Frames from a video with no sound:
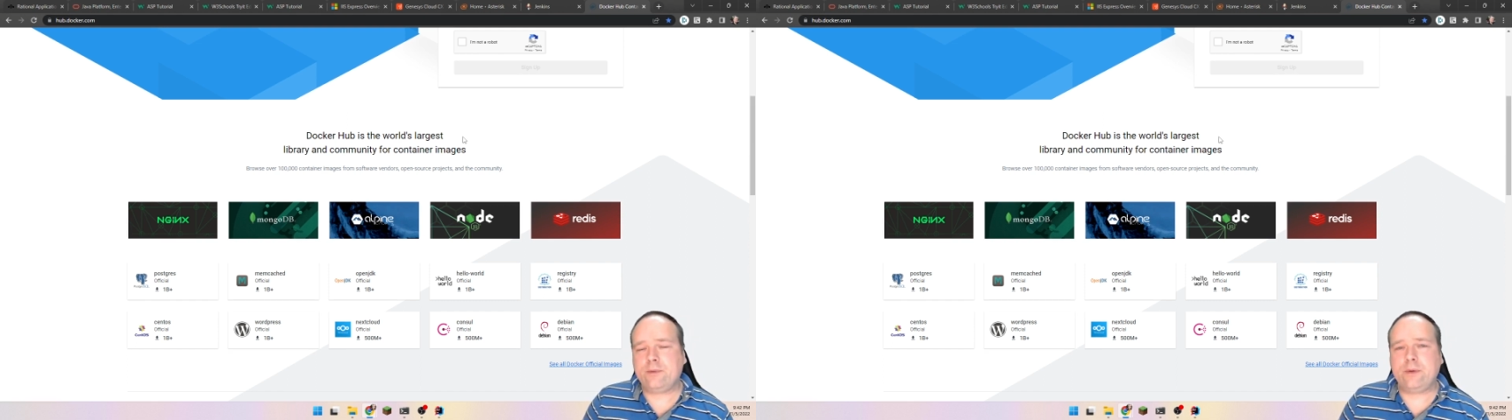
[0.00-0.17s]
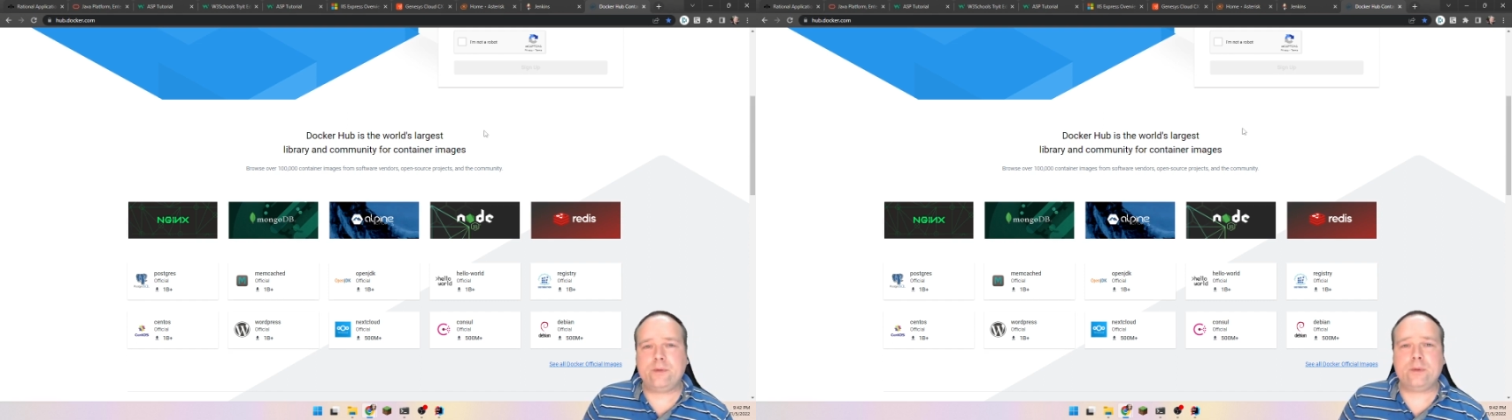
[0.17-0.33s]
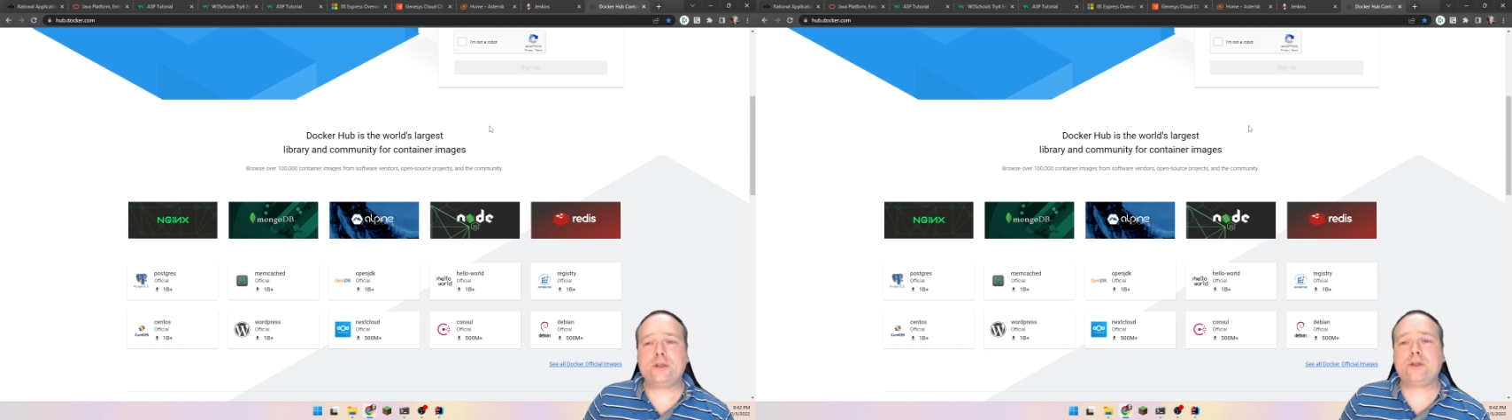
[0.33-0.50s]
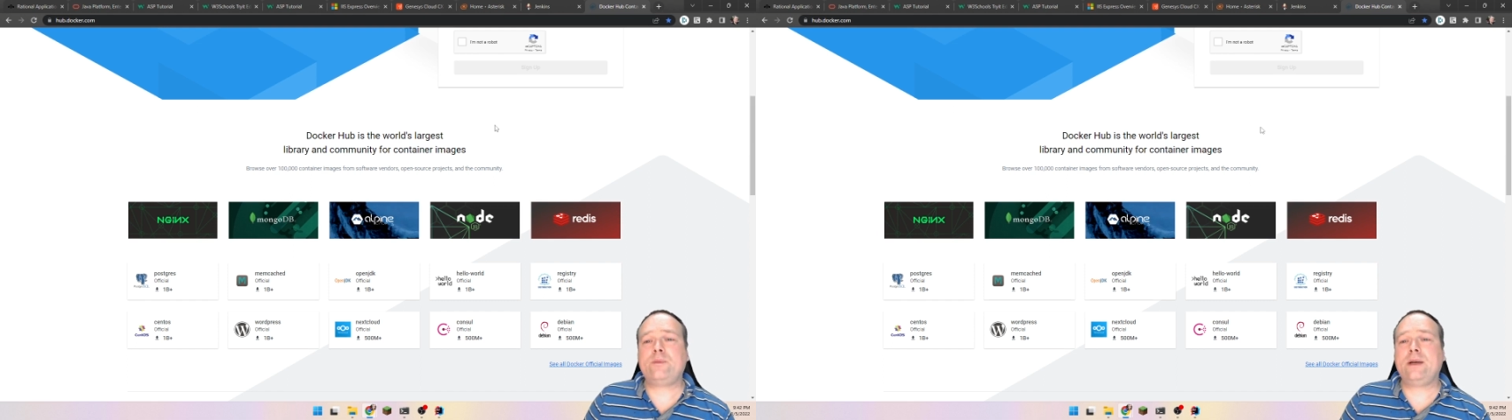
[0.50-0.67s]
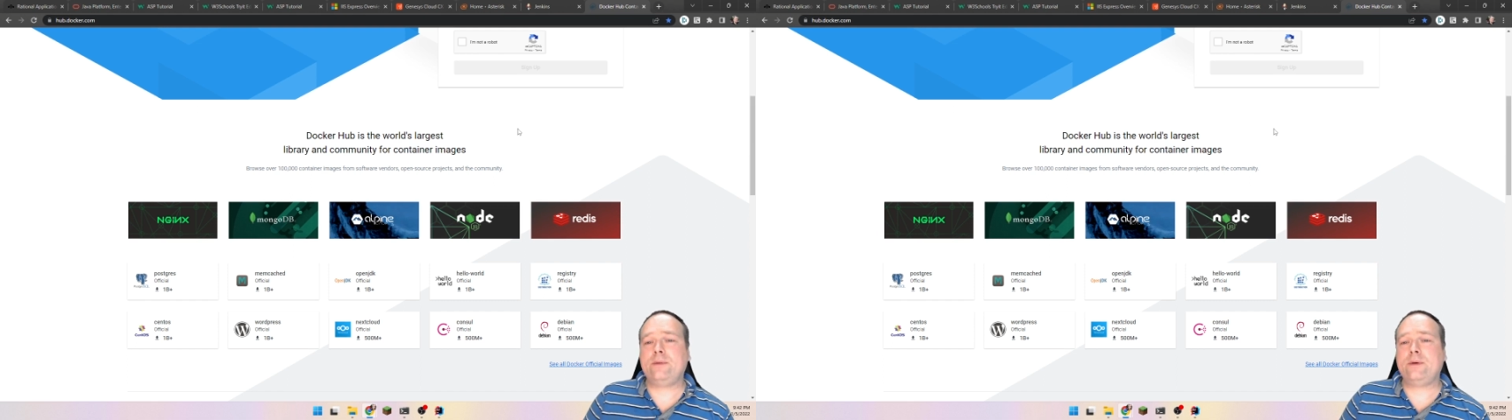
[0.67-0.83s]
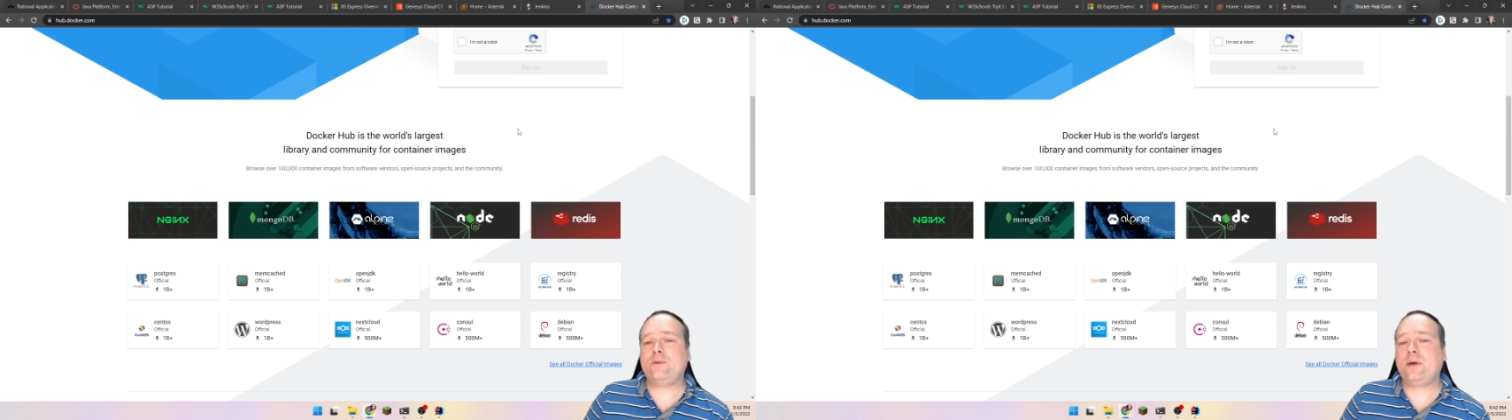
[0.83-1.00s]
Maybe we want to
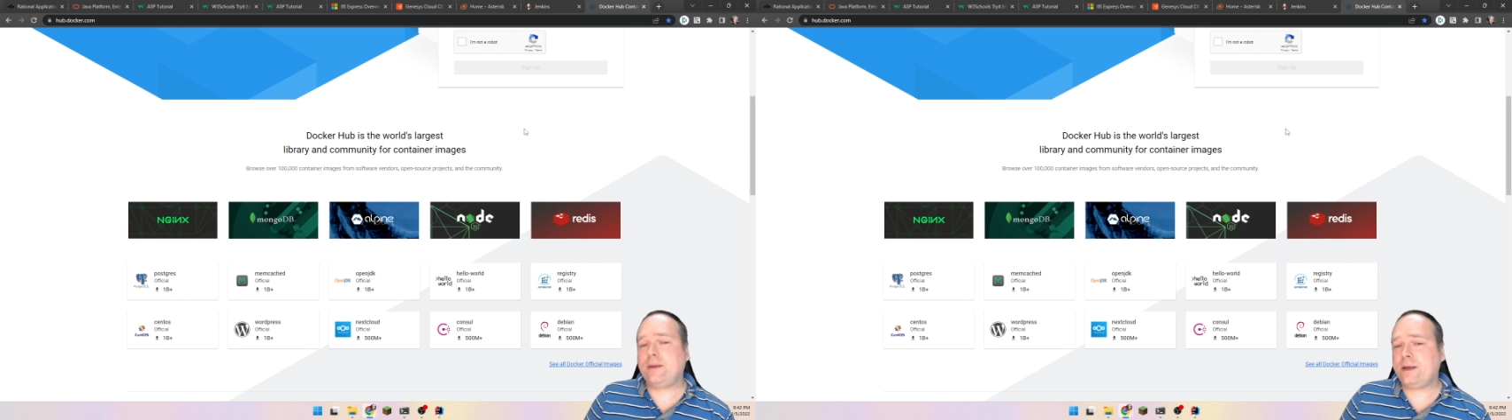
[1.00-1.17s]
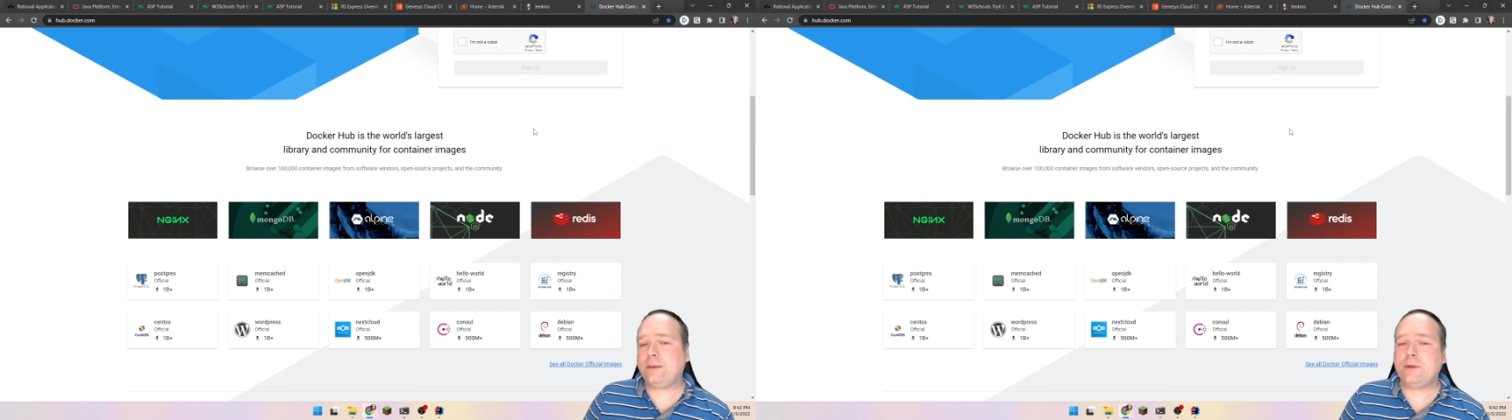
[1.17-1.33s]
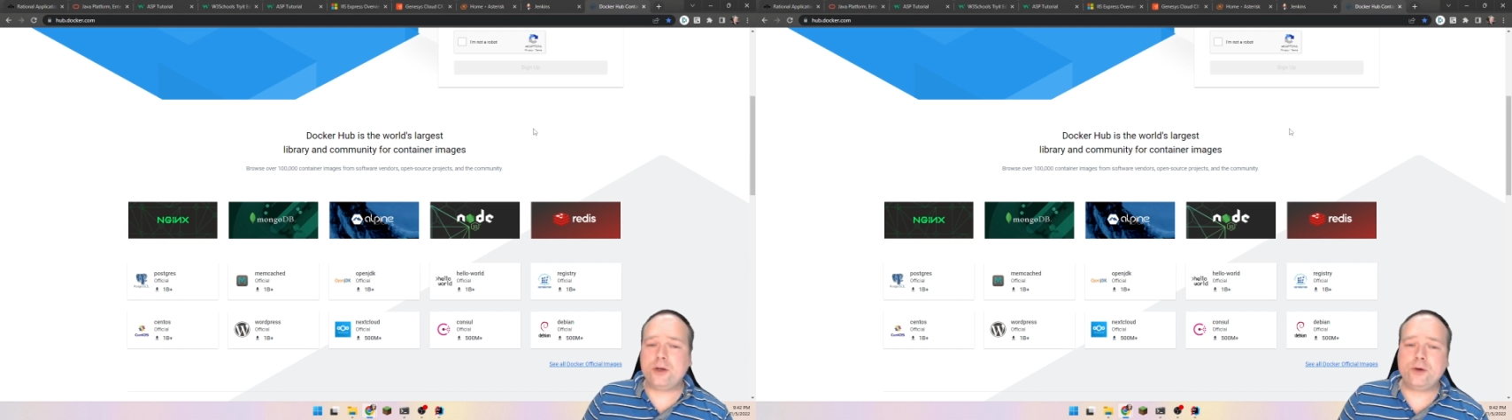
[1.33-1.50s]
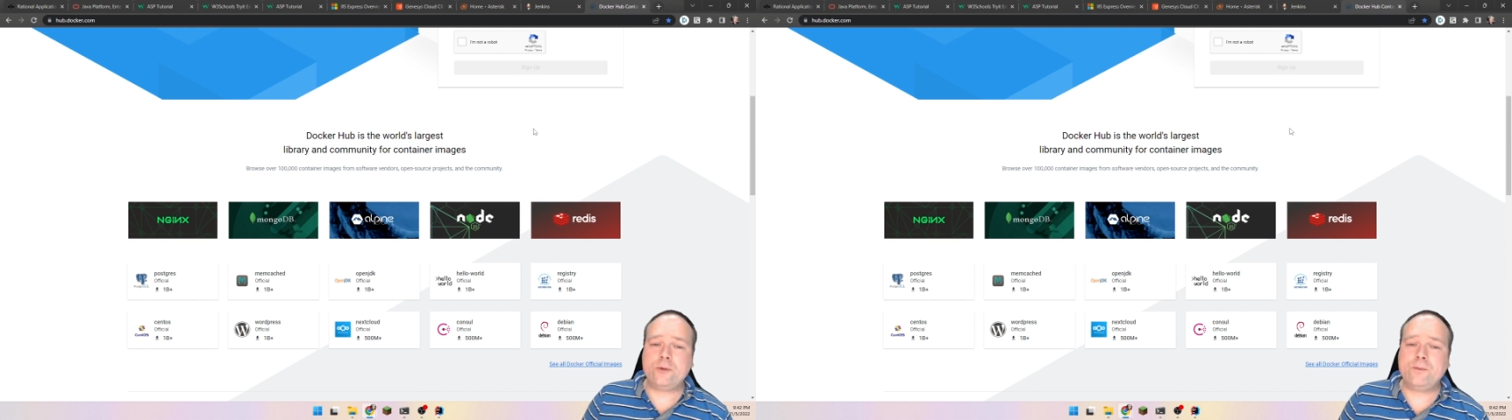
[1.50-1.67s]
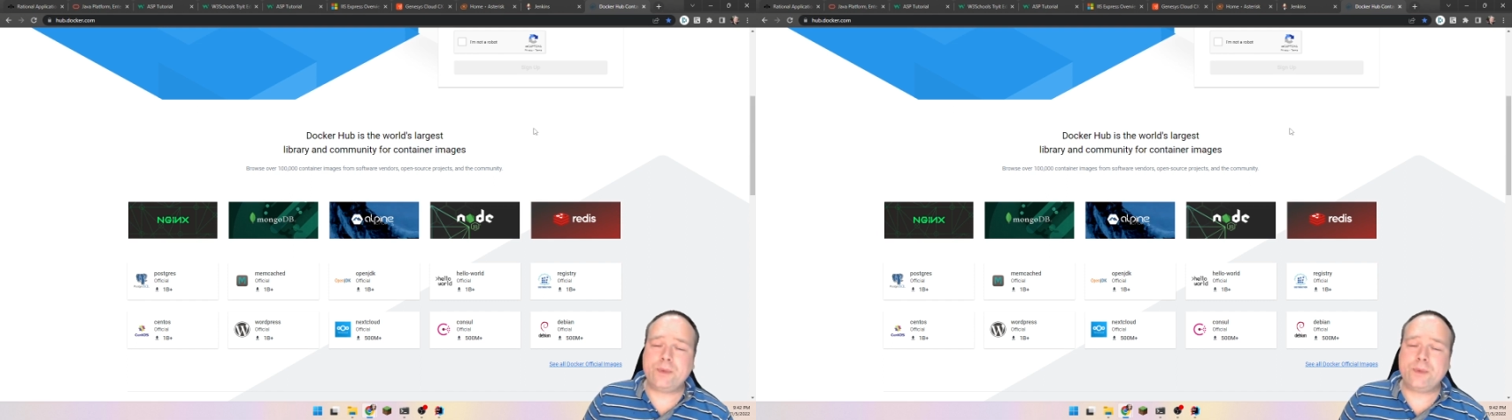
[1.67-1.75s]
play with RabbitMQ.